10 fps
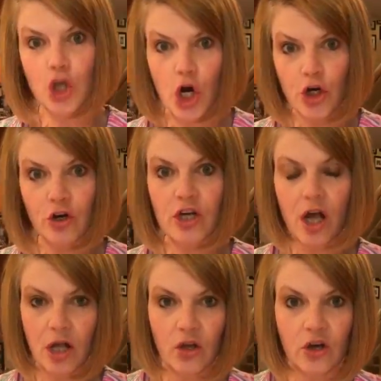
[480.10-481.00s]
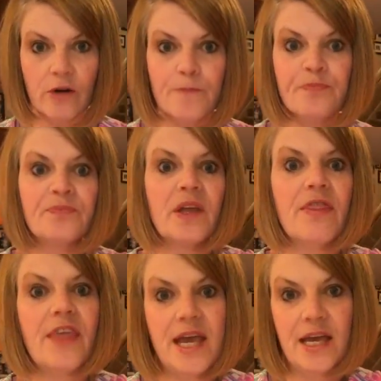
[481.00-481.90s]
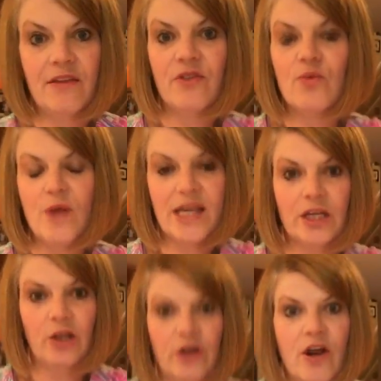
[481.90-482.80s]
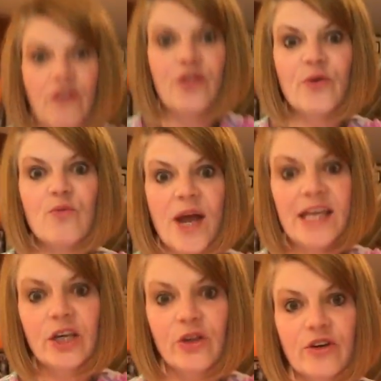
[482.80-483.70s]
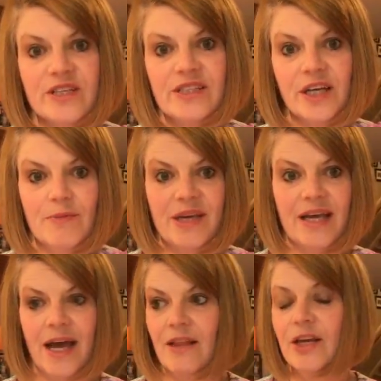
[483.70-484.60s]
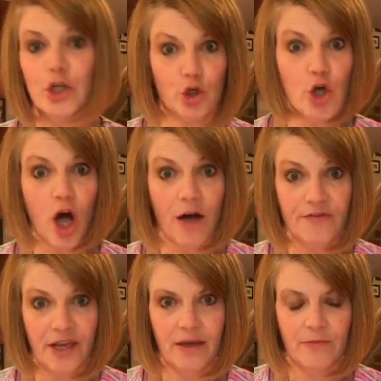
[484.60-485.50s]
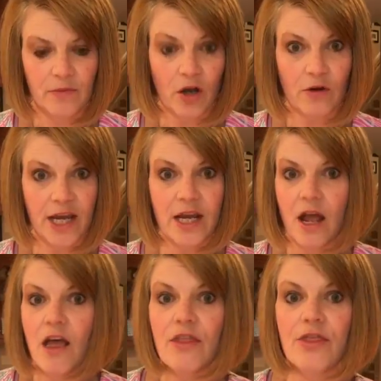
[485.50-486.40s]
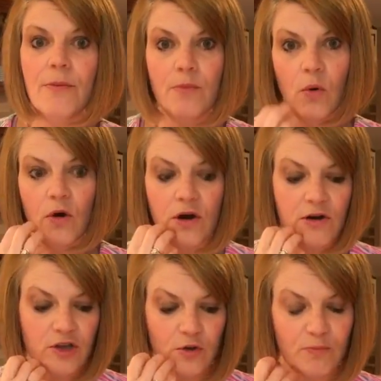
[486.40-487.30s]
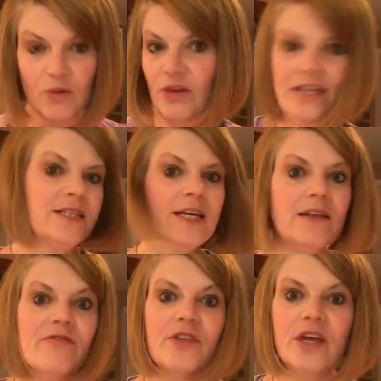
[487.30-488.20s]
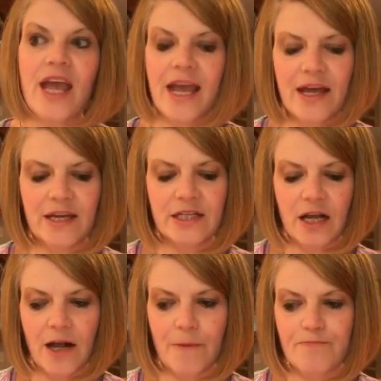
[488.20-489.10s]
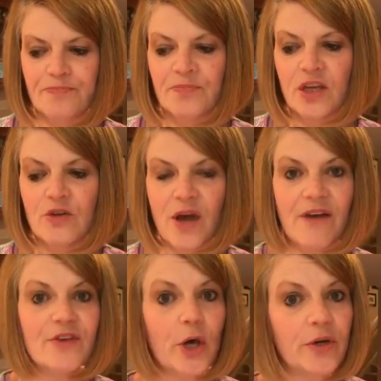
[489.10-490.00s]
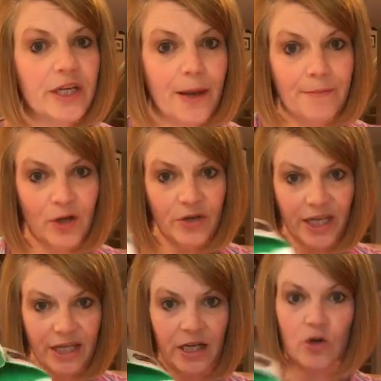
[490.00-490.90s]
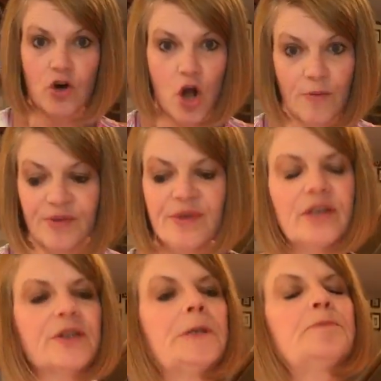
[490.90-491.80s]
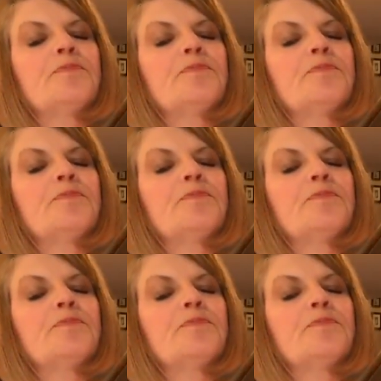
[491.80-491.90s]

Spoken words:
darker color than the regular. The regular is going to be kind of like your coffee. All right, the more you blend it and you have coconut milk in it or almond milk,